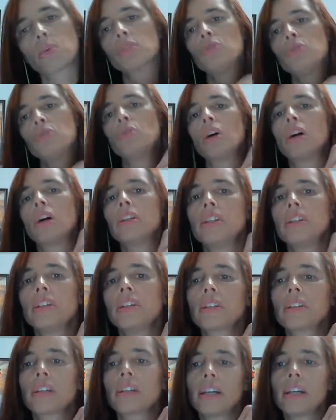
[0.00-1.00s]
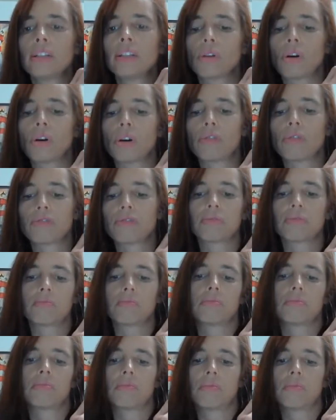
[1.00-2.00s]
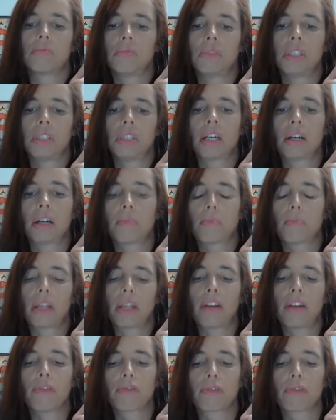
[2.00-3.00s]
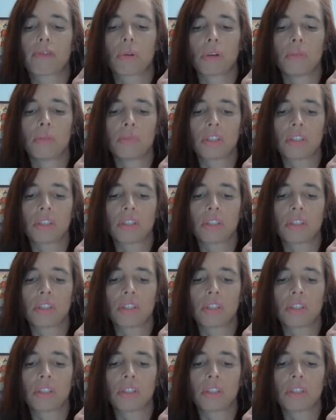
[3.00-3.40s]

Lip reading: do other kind of platforms,